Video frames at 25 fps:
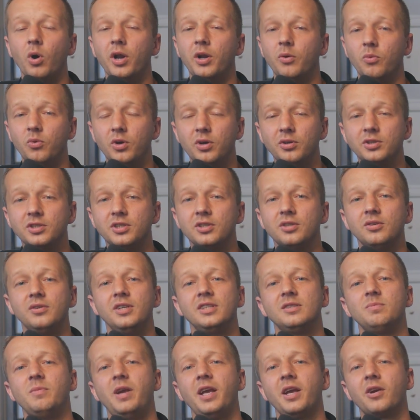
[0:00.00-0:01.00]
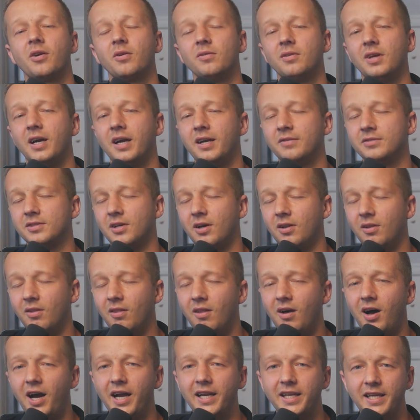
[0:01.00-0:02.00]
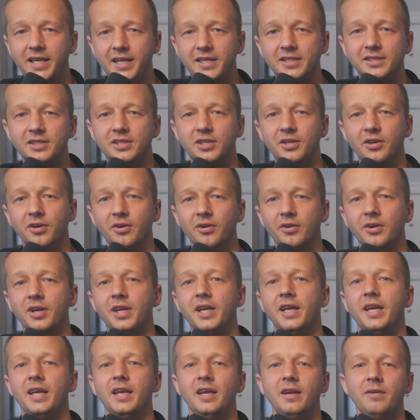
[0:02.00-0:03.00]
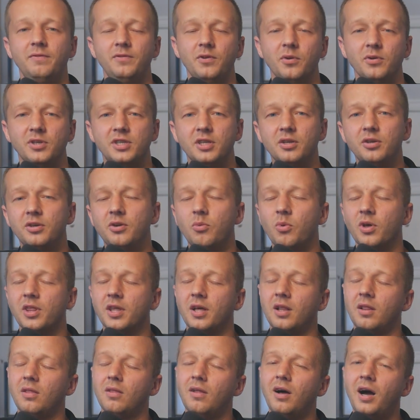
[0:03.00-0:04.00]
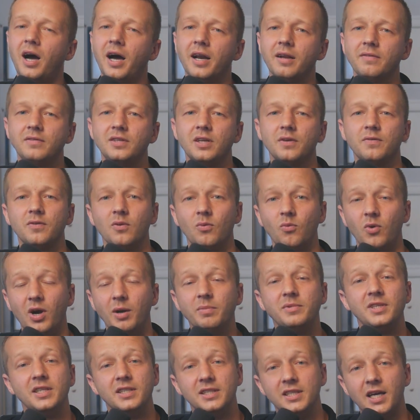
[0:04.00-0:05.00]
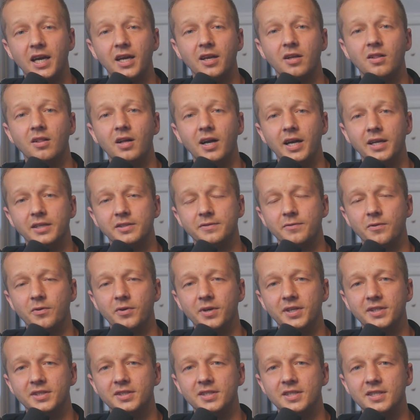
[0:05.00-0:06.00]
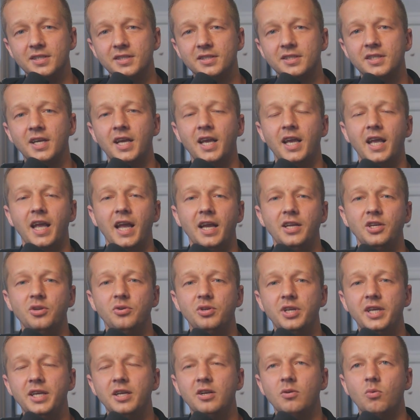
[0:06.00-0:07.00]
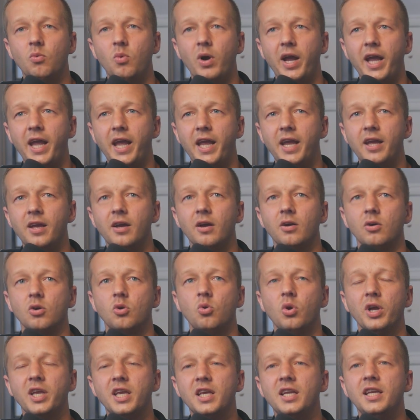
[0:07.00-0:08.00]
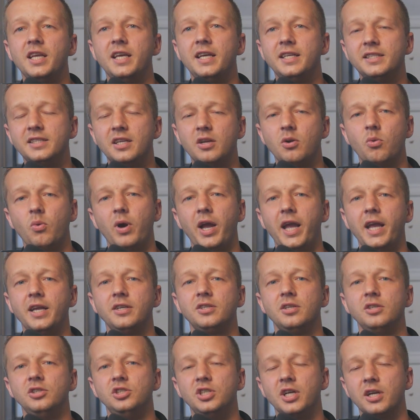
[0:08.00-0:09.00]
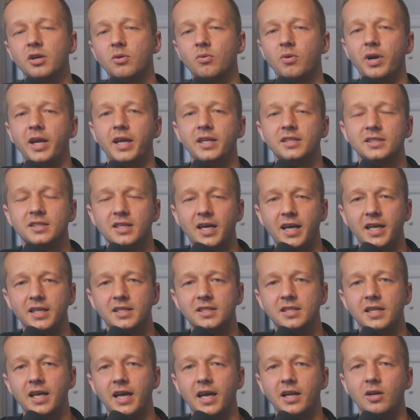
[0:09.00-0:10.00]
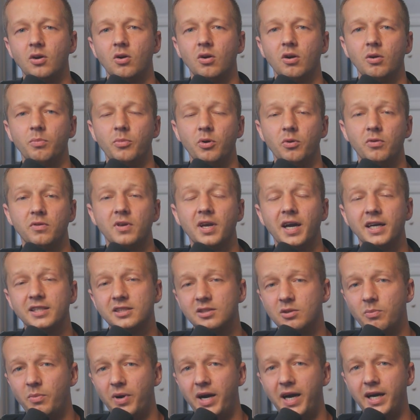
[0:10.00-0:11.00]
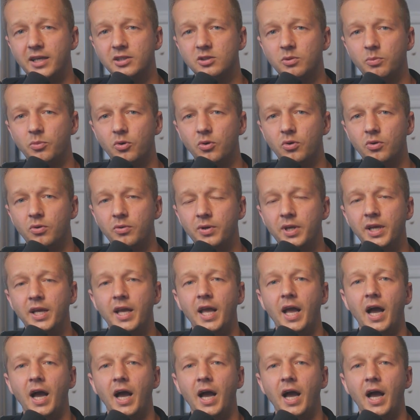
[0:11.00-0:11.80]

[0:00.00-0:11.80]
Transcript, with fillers: What it will do is make our lives a lot easier if you're dealing with a lot of different web design clients, for instance, and you need a quick and easy way to generate sites that are both customizable